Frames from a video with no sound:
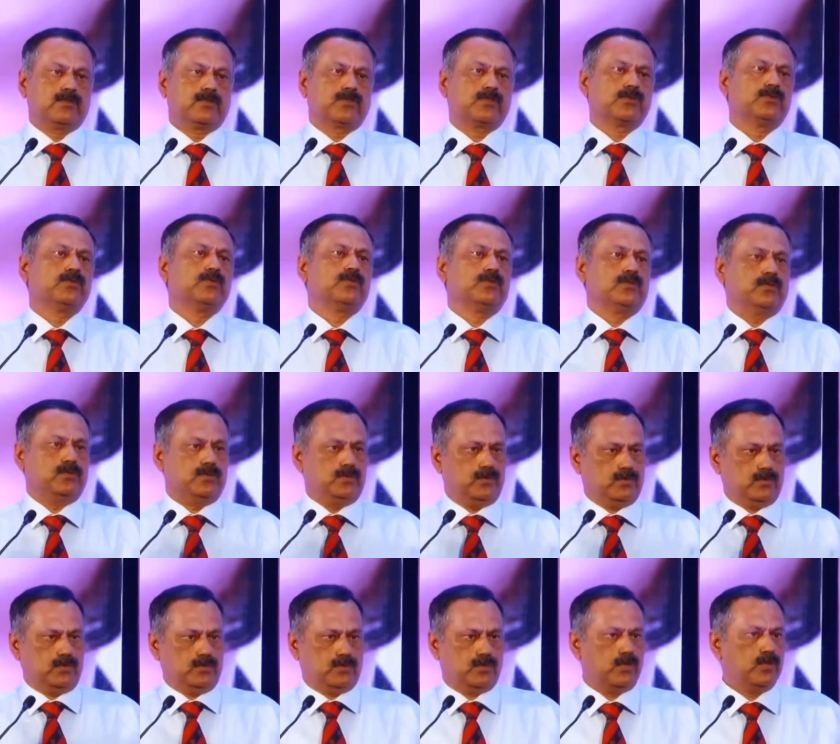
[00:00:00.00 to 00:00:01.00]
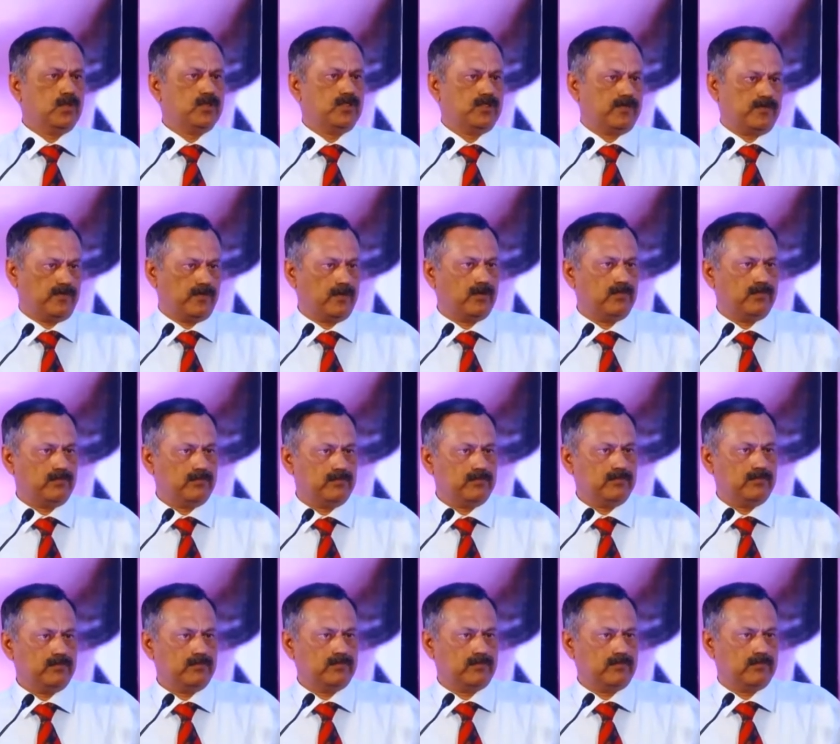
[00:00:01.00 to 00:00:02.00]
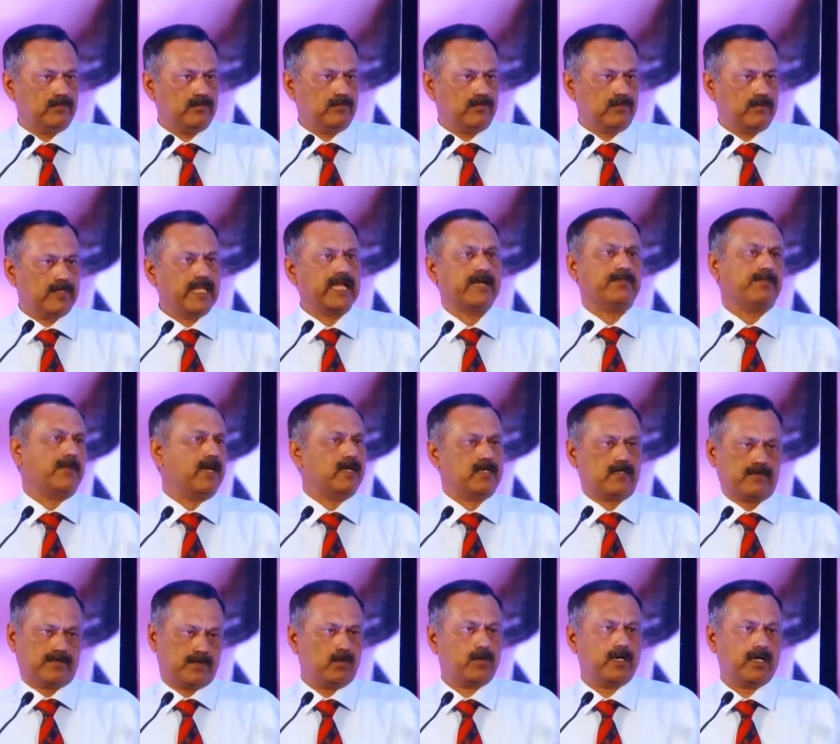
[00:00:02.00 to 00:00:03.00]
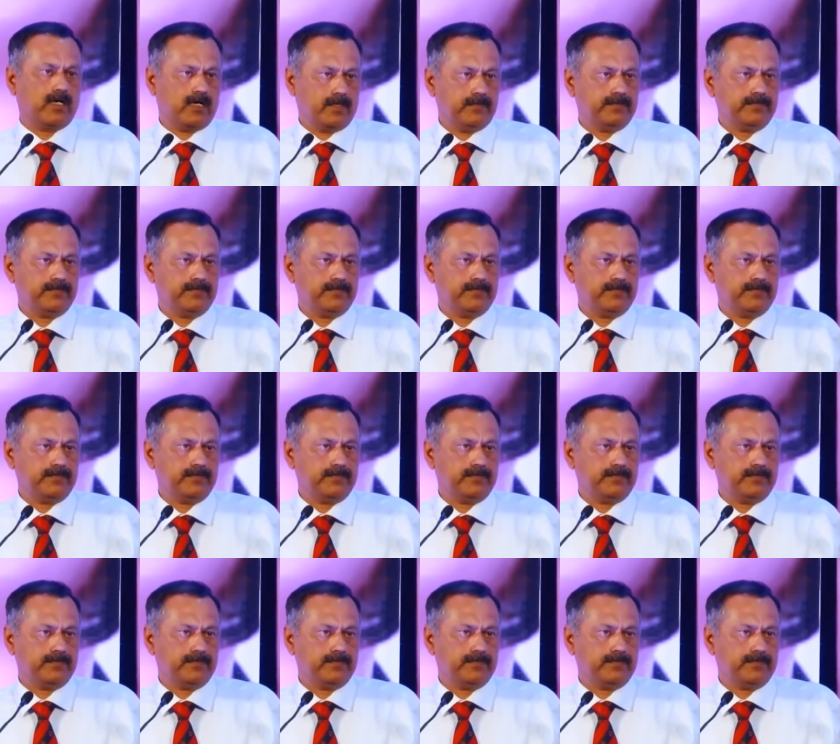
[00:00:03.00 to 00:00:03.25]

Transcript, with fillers: to those from that part of the world.